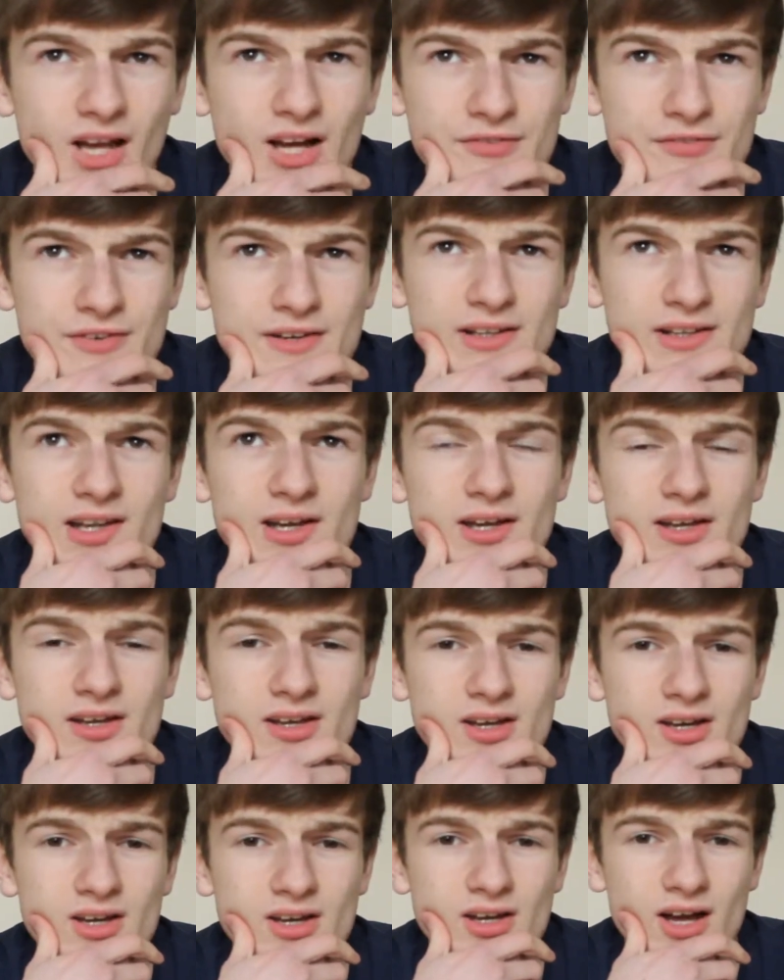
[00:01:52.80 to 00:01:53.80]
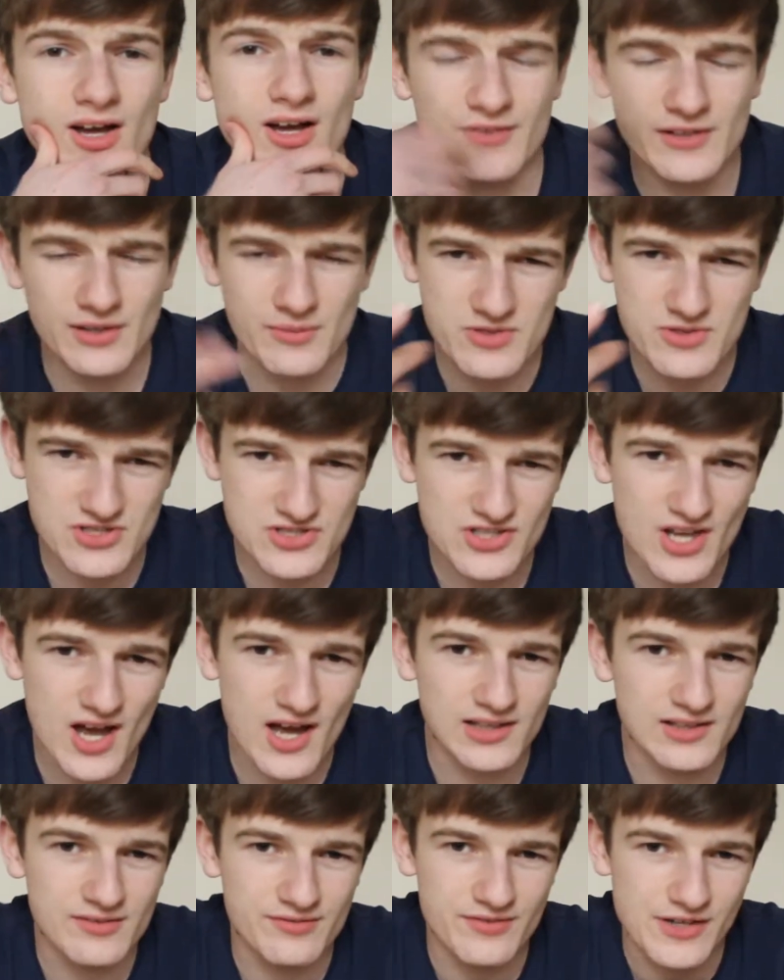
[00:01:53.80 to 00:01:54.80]
I feel like with the
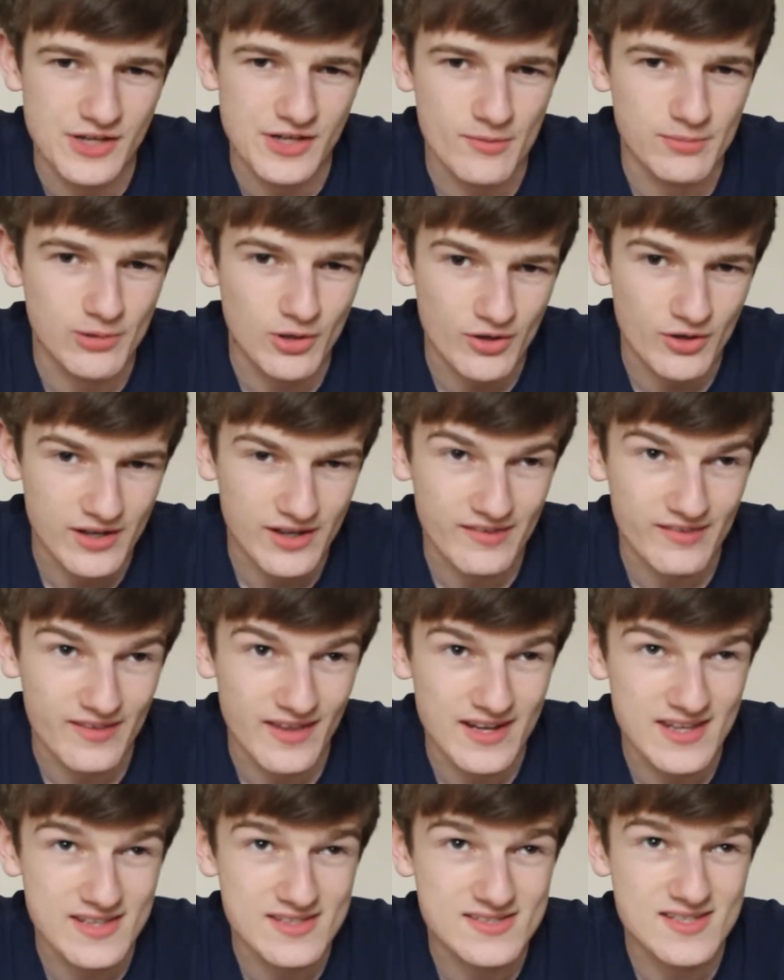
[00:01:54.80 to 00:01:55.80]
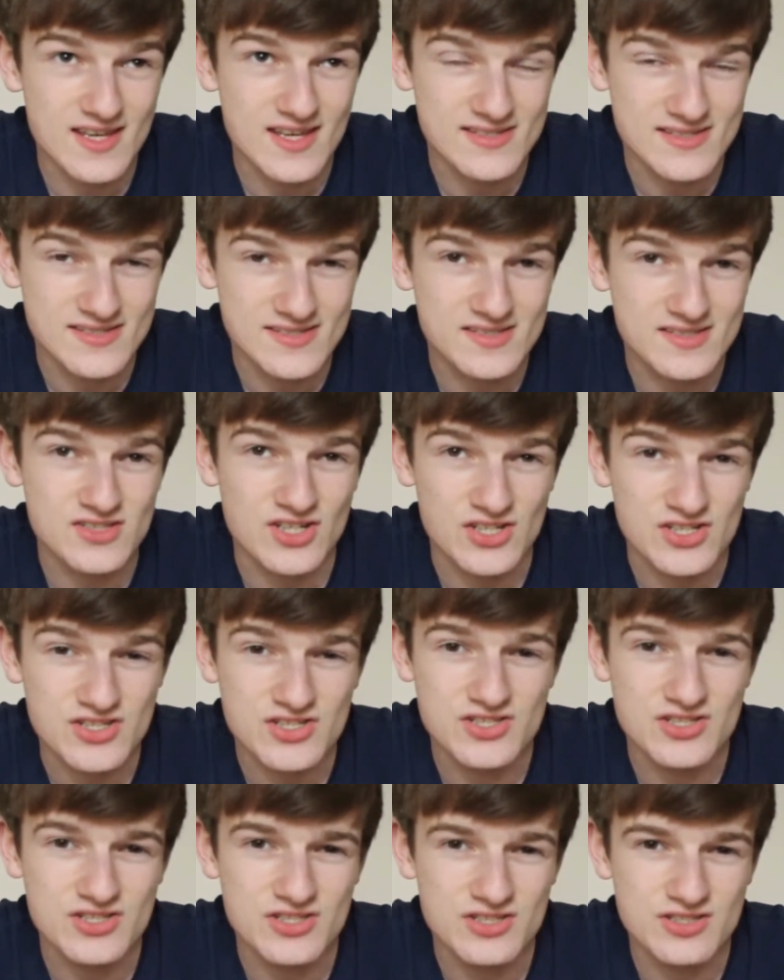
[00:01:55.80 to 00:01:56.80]
style of video blogging, then it's
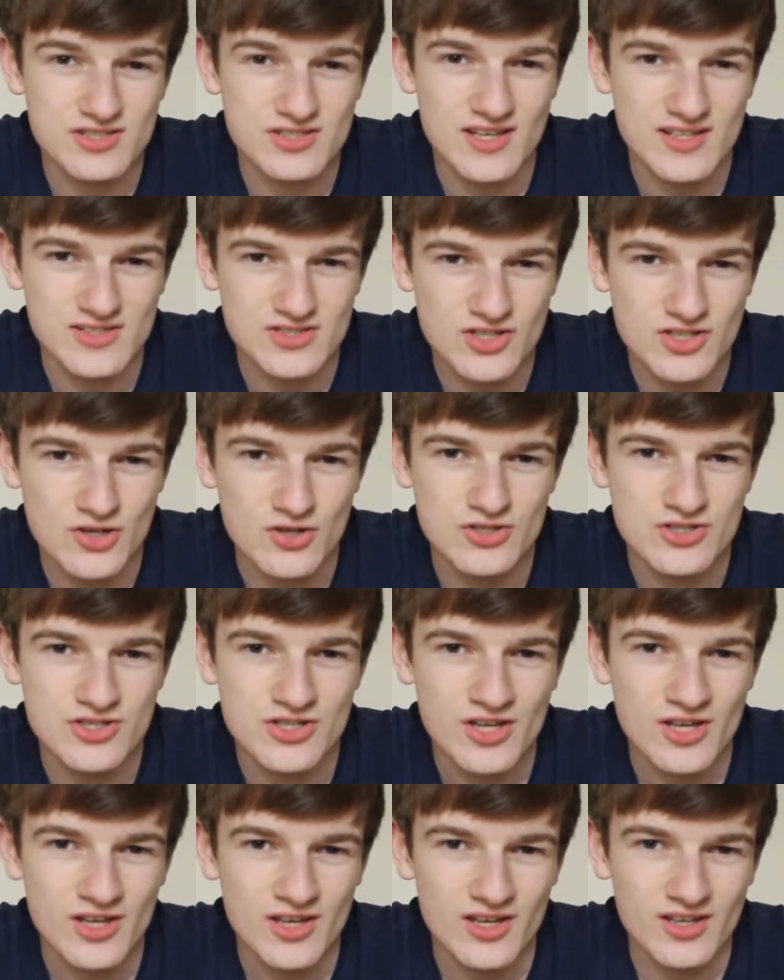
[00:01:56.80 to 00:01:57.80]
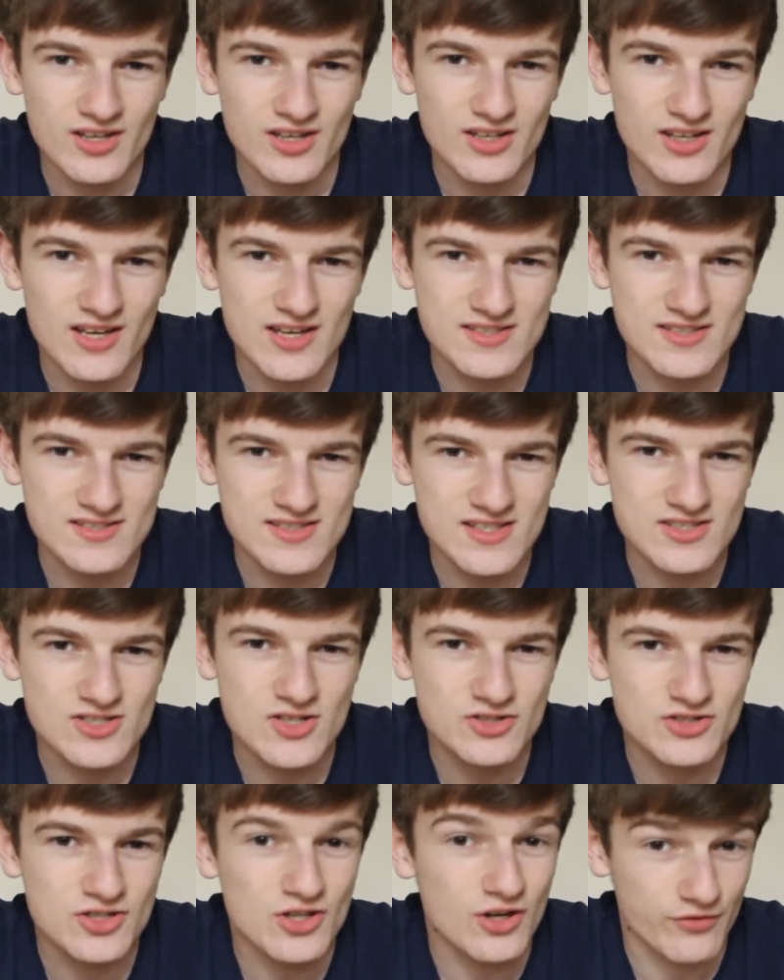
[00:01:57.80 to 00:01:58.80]
good. It's
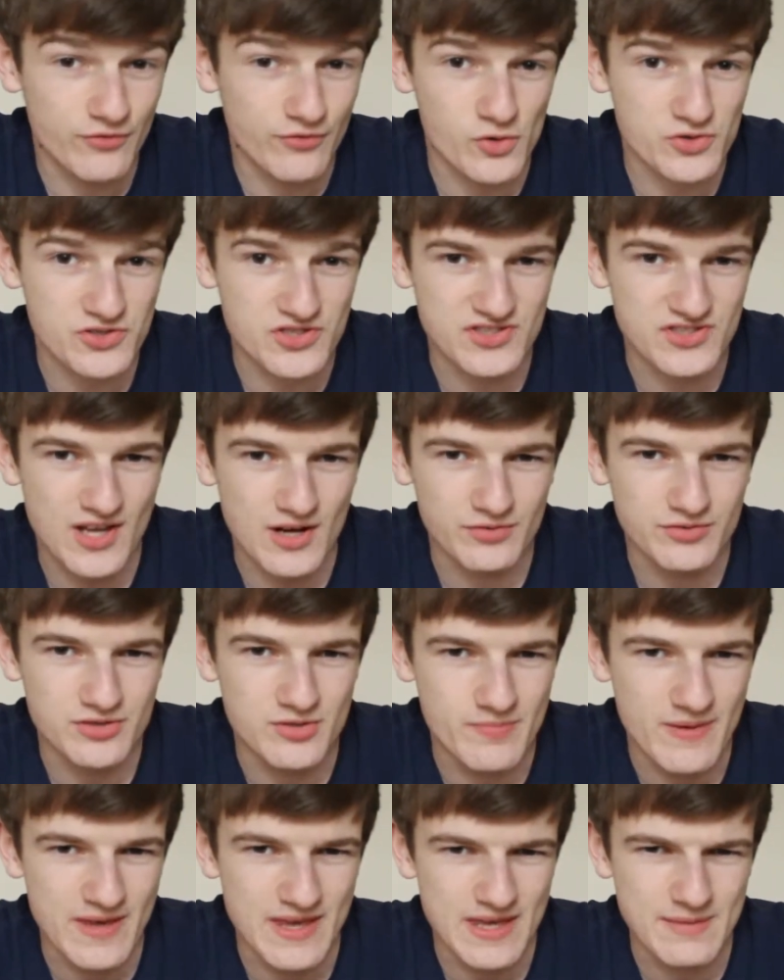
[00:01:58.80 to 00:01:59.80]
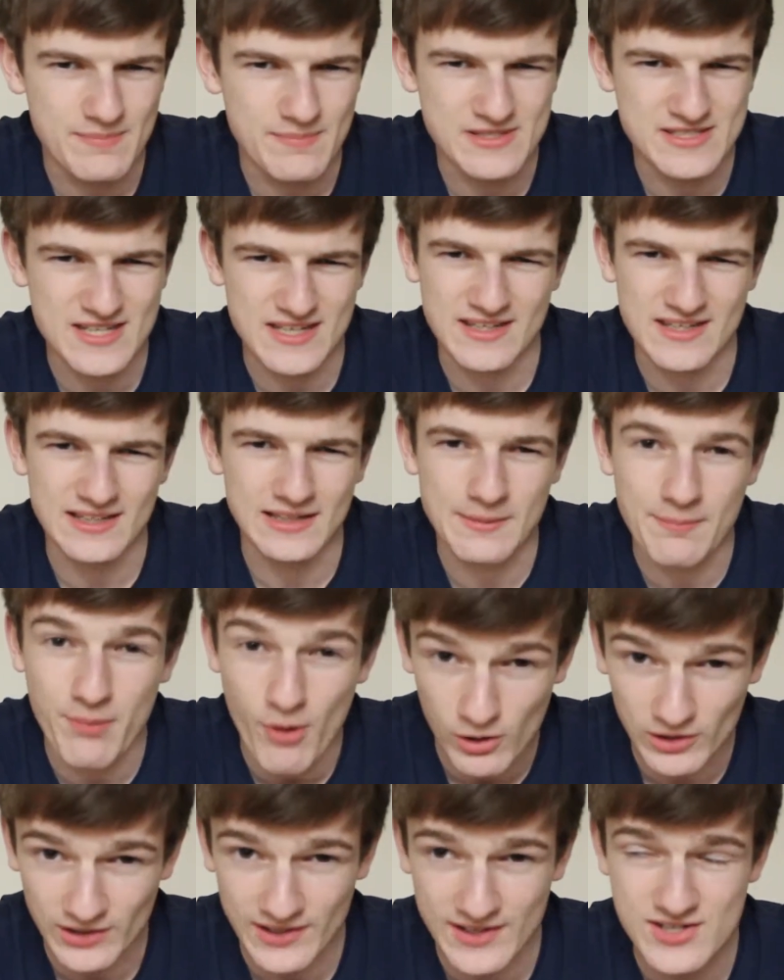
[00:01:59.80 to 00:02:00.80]
good to not force yourself to be particularly
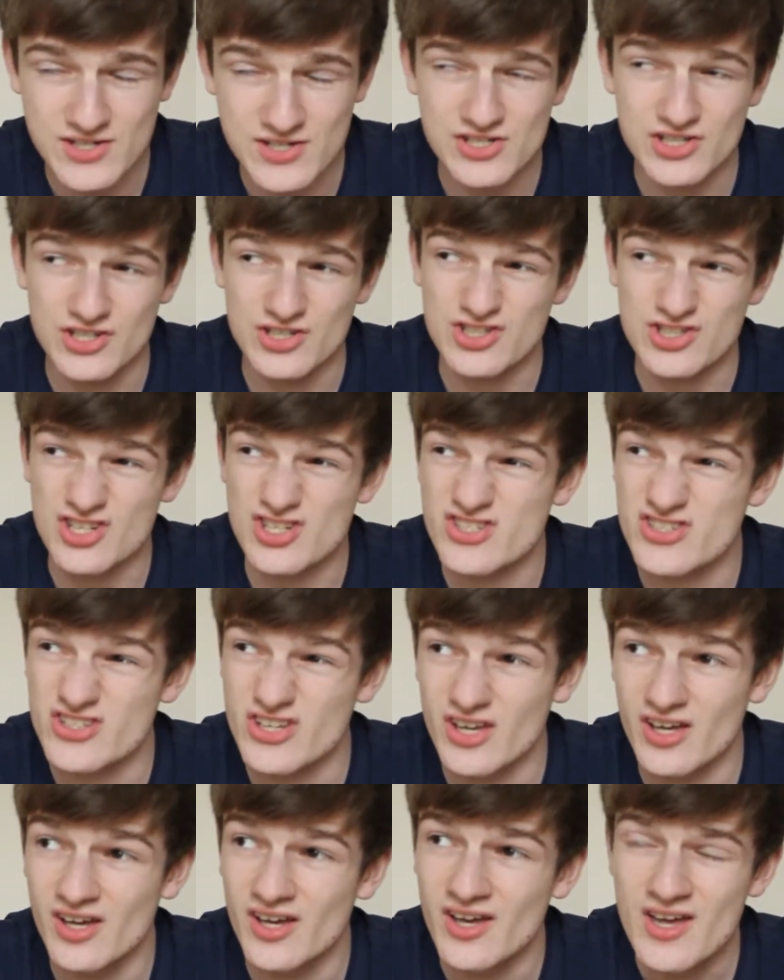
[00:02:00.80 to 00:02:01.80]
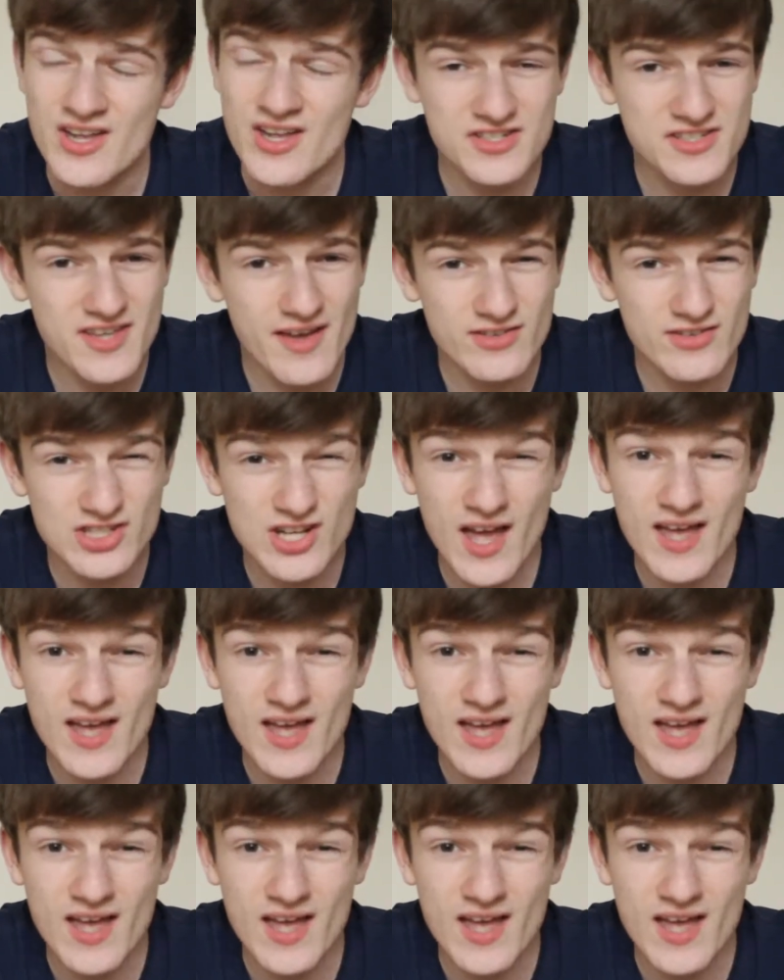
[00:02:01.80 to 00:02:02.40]
polished and just to have a